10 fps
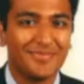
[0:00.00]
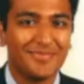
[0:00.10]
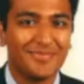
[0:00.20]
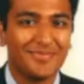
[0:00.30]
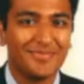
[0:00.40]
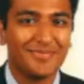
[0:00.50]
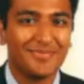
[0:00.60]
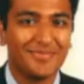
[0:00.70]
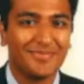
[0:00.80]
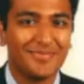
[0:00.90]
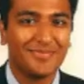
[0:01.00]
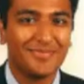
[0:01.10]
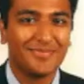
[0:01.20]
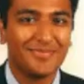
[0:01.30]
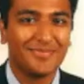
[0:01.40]

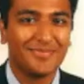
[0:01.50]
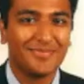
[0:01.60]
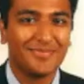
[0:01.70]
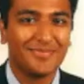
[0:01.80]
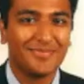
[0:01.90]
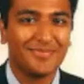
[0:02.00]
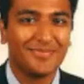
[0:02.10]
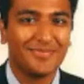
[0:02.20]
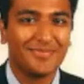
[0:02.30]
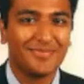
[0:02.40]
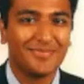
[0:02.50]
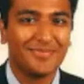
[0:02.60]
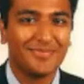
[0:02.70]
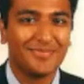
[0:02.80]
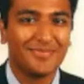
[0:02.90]

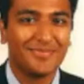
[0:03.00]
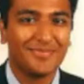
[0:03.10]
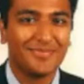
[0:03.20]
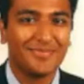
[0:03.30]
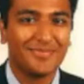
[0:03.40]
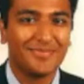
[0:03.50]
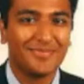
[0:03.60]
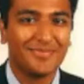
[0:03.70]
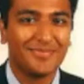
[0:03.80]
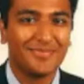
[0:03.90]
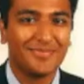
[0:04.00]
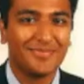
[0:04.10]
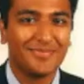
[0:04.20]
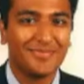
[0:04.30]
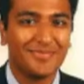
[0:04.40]

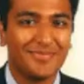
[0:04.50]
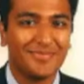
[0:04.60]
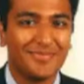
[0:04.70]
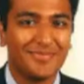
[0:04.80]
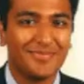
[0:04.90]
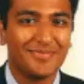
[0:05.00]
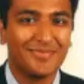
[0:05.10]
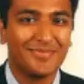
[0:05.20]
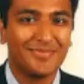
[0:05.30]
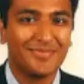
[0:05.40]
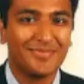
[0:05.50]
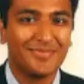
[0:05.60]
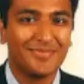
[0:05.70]
No words are spoken by the person on screen.